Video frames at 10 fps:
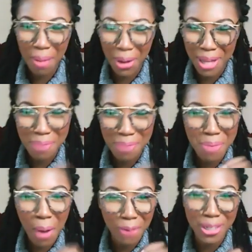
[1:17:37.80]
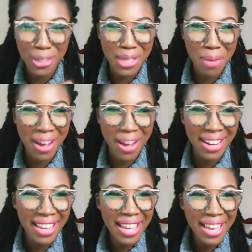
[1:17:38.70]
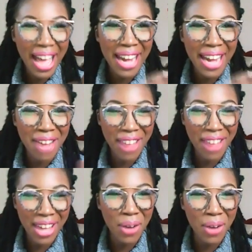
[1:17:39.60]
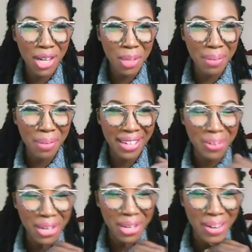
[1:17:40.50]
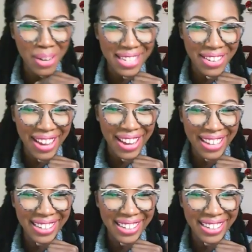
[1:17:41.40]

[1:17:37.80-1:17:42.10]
a powerful sermon. And Ryan, you want to jump in? What you want to say, Ryan?